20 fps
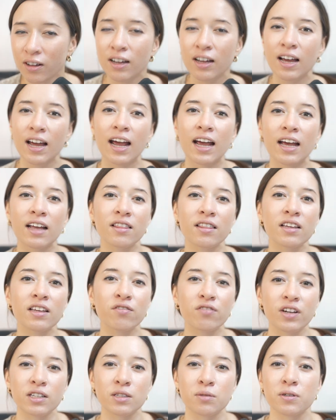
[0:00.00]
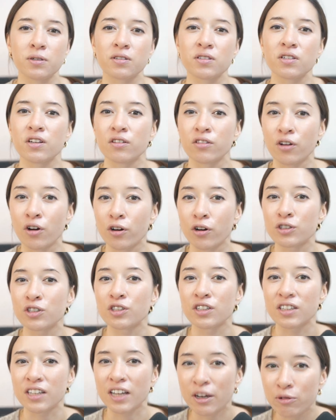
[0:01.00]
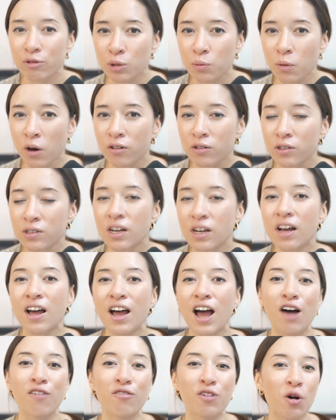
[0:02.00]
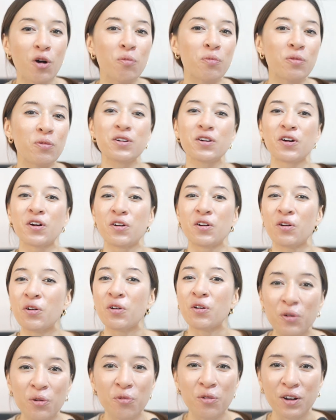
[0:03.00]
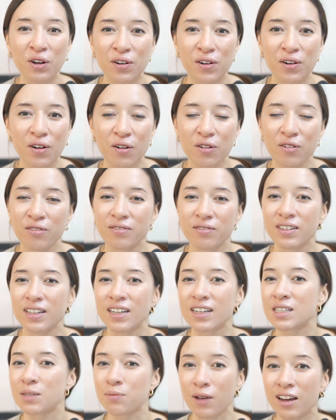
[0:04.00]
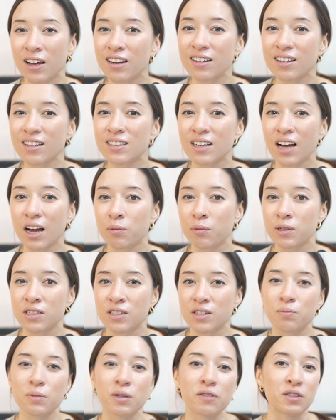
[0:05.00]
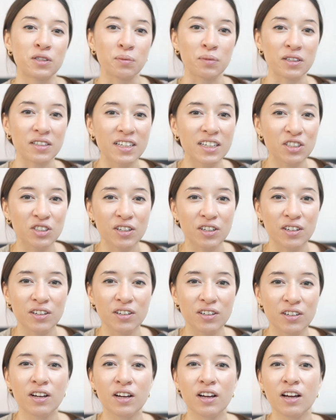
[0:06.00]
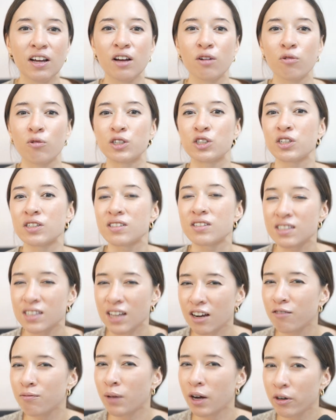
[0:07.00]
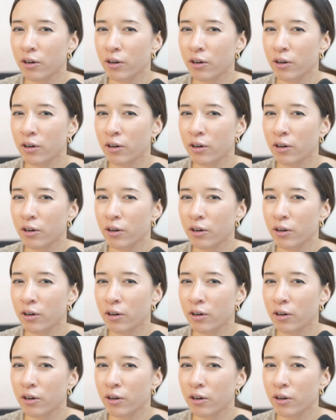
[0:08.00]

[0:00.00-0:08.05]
and the advancements in large language models have opened a new window, expanding the dynamism of simulation, which instead of binary